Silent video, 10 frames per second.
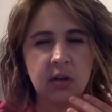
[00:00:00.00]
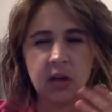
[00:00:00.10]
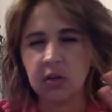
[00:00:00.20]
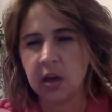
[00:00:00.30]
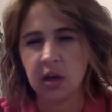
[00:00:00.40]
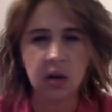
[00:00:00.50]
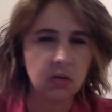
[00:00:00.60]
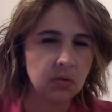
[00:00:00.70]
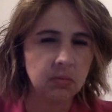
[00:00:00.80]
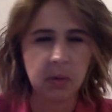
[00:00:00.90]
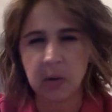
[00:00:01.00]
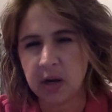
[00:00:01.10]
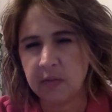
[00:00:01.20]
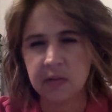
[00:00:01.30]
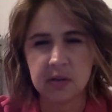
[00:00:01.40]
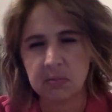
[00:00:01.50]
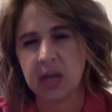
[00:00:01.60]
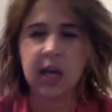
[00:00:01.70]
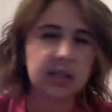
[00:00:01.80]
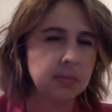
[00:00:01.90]
and you're like, "Oh, my body feels, my
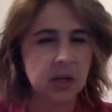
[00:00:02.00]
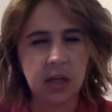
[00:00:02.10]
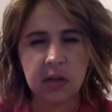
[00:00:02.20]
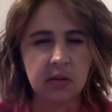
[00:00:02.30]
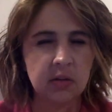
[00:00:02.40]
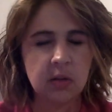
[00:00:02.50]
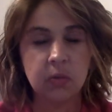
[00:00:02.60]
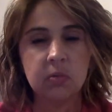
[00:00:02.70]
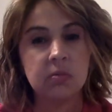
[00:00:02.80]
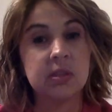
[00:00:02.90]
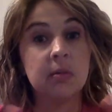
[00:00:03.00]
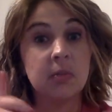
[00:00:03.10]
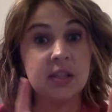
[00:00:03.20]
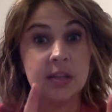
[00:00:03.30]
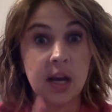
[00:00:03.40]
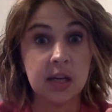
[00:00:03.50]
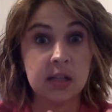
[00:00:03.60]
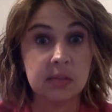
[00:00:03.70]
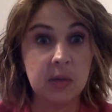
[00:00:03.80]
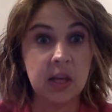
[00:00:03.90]
neck's been healed," or "Ooh, someone's neck
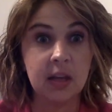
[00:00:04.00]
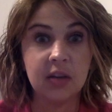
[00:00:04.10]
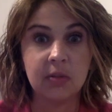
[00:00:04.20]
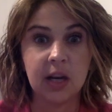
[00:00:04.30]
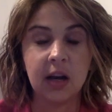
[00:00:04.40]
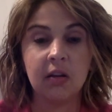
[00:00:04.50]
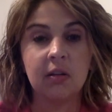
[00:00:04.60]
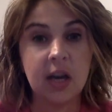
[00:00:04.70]
is being healed right now."